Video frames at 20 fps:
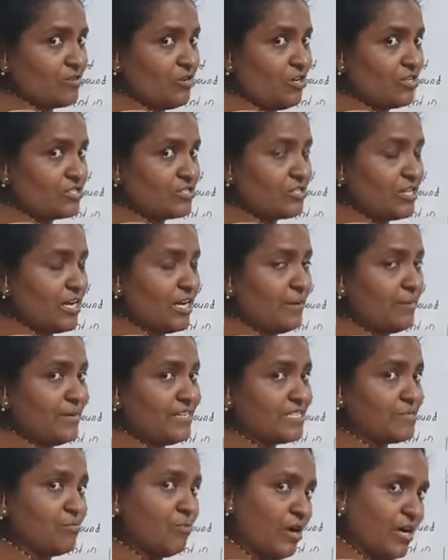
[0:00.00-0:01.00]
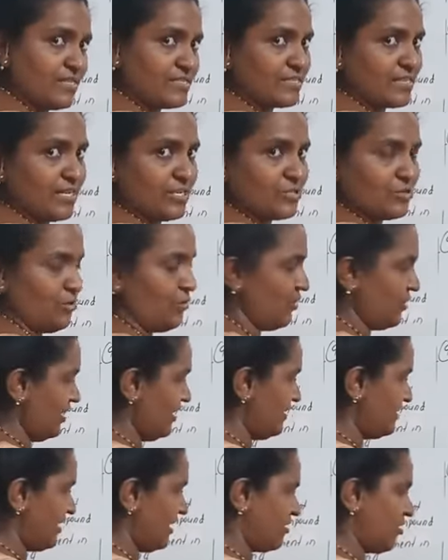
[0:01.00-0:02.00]
Constituent elements mass ratio
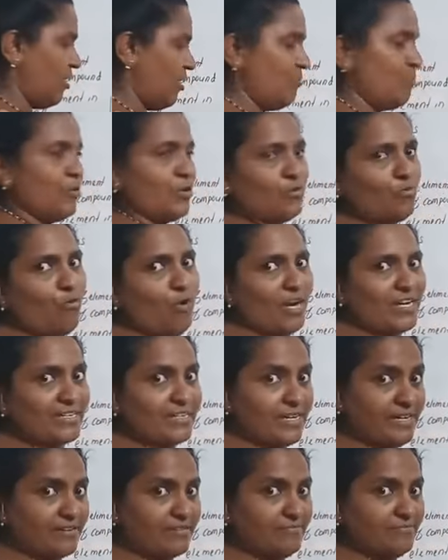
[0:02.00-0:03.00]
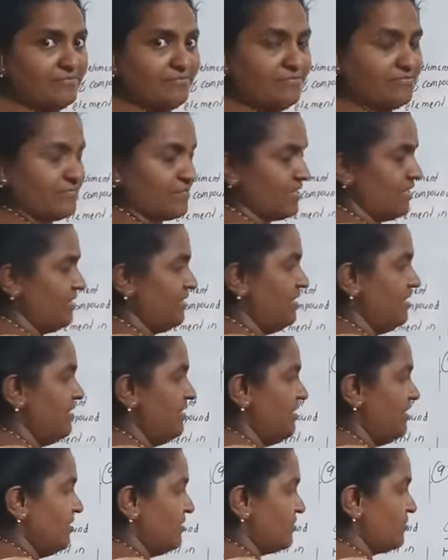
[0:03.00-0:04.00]
in the compound water.
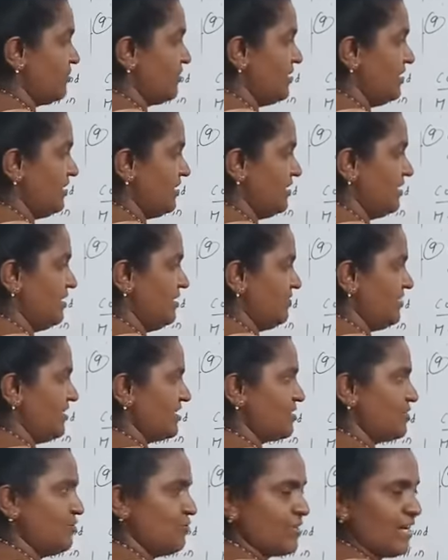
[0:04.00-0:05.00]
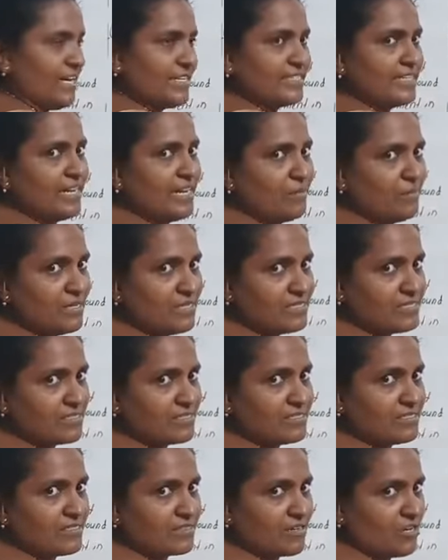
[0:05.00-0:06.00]
So here first you write elements,
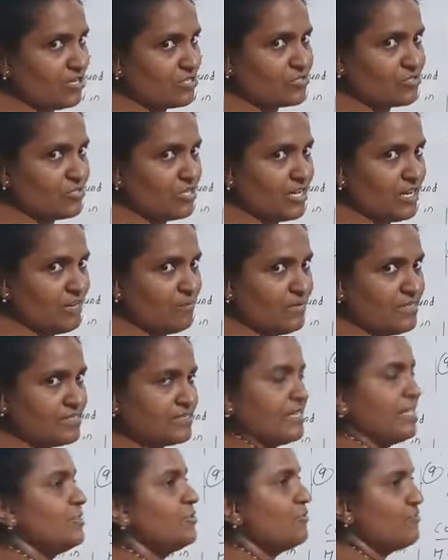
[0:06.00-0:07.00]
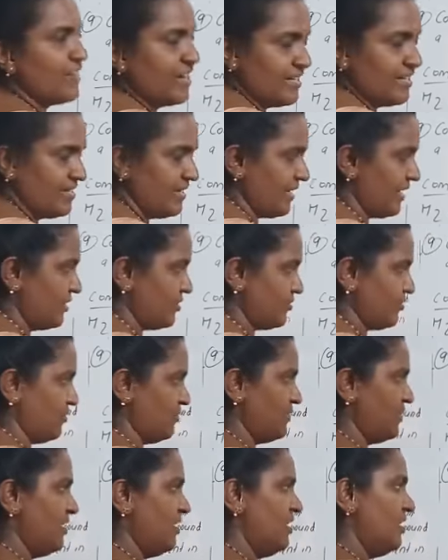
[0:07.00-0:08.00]
constant elements, then you find the
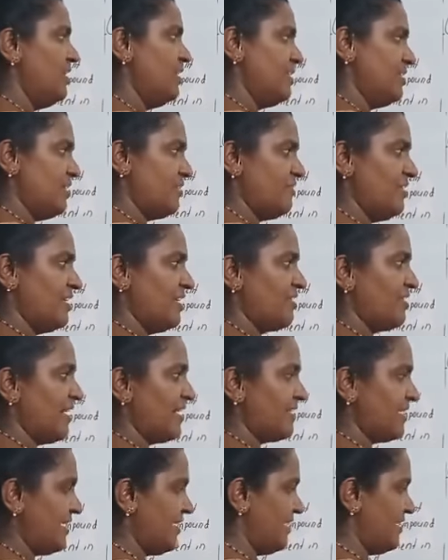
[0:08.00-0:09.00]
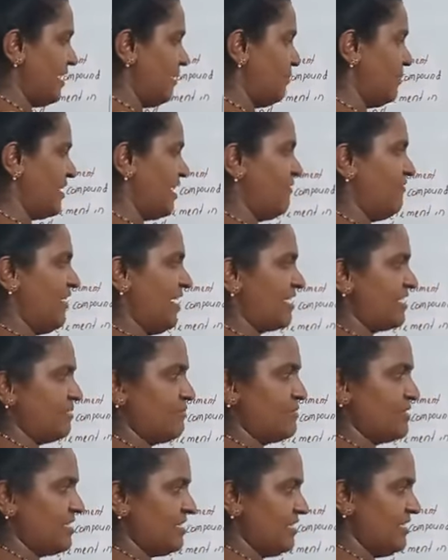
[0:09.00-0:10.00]
ratio. Here we have written number of
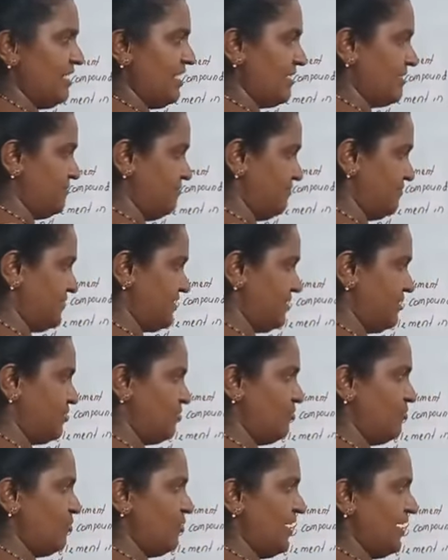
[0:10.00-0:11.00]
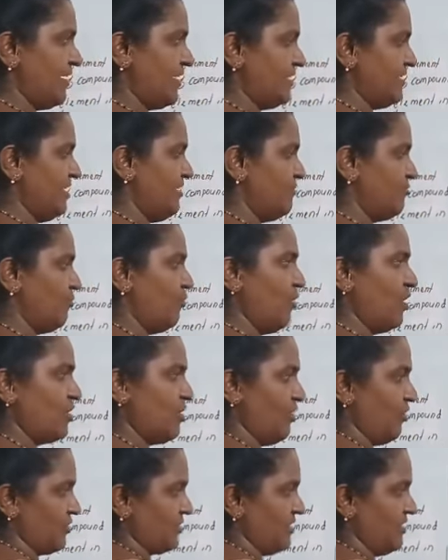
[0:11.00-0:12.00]
atoms, isn't it? 2 hydrogen,
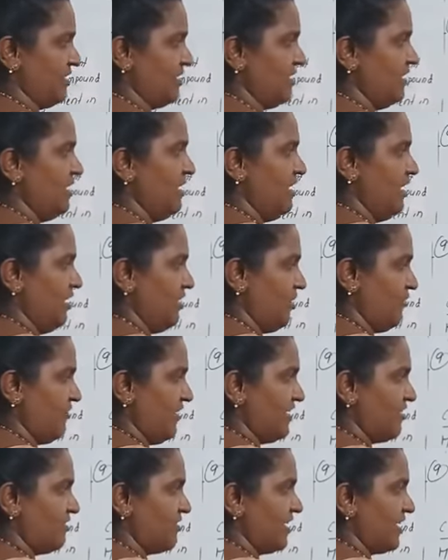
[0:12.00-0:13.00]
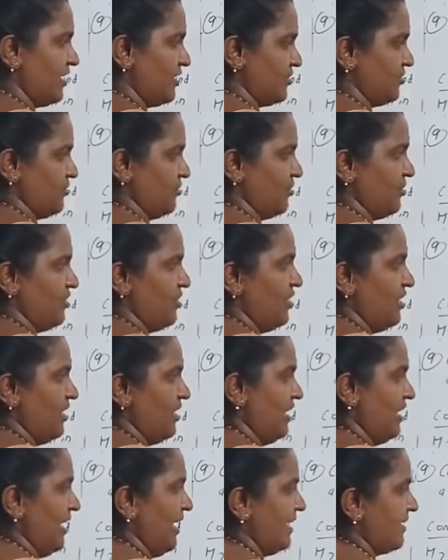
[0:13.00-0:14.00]
1 oxygen. Now find out the ratio.
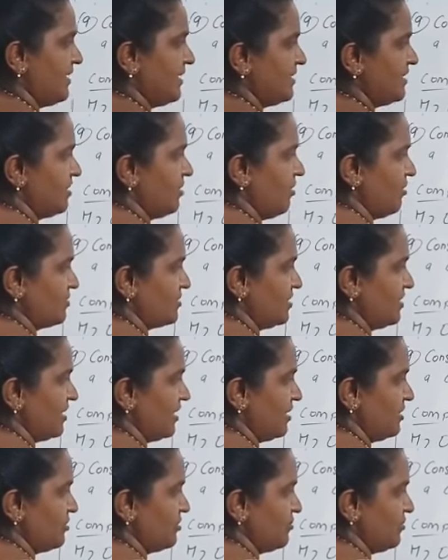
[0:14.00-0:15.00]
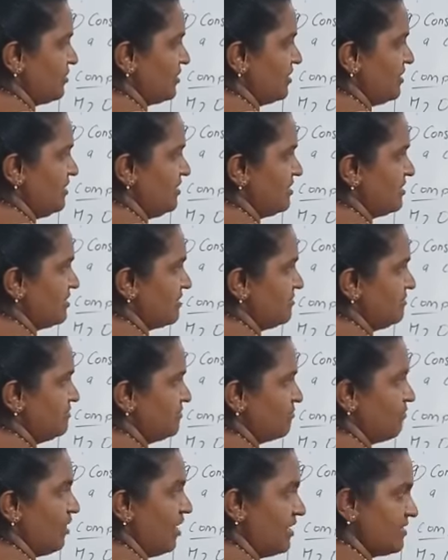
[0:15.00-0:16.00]
Hydrogen oxygen ratio is
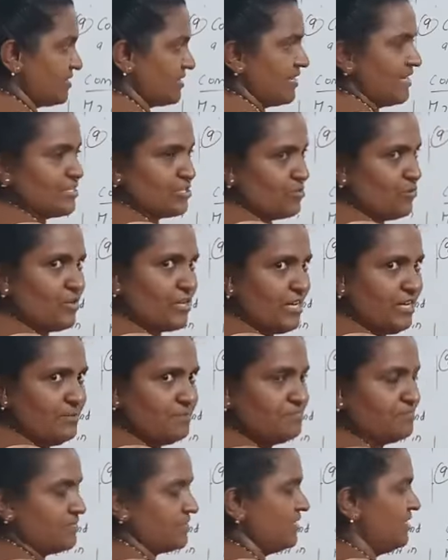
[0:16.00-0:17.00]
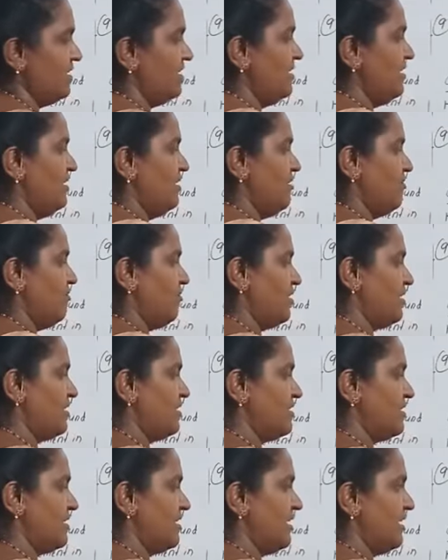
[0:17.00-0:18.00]
mass ratio. Okay. What
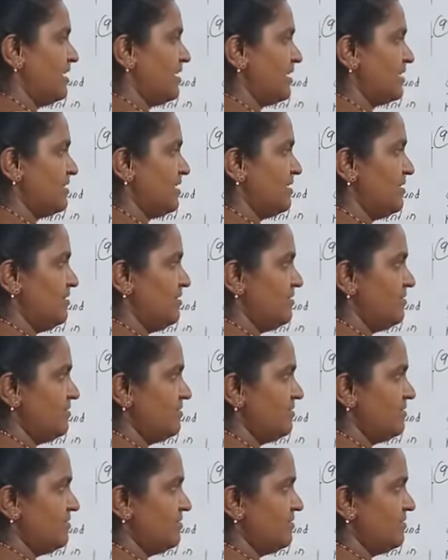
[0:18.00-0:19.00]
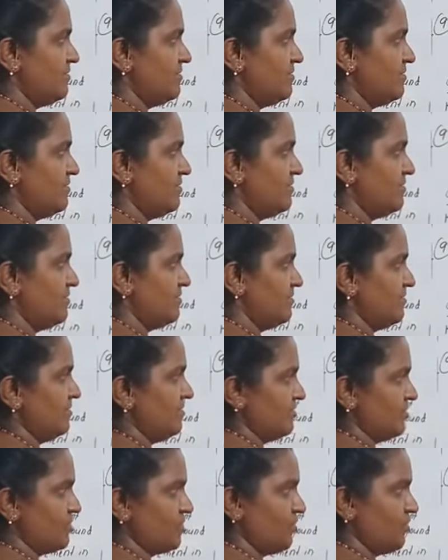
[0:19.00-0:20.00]
is the hydrogen?
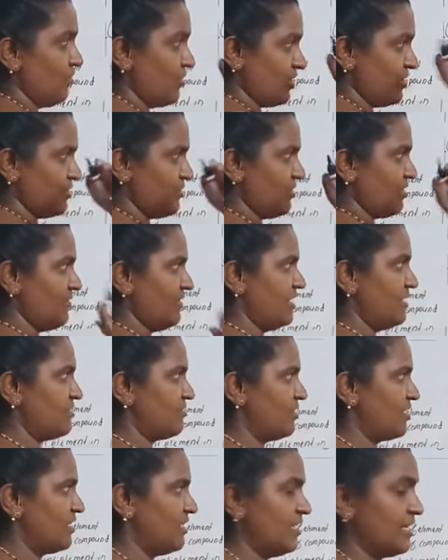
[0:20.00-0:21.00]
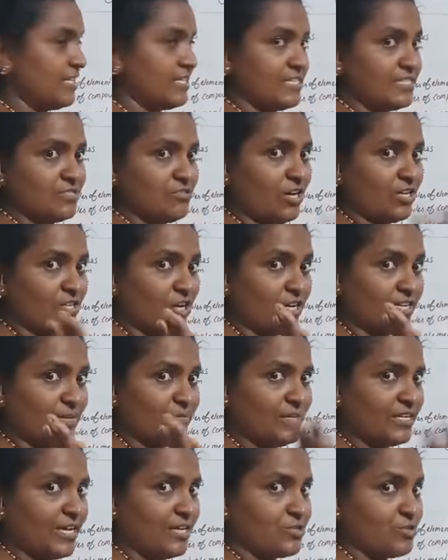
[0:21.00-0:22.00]
Sorry, very sorry. Here it is not
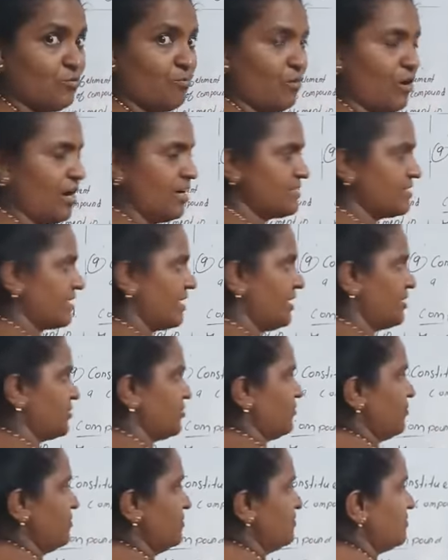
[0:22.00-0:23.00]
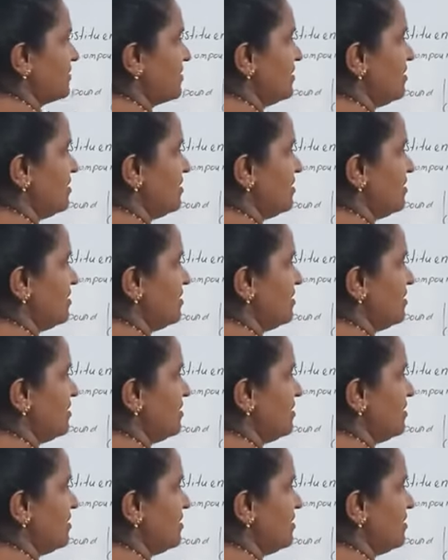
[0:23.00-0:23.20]
atomic ratio, mass ratio.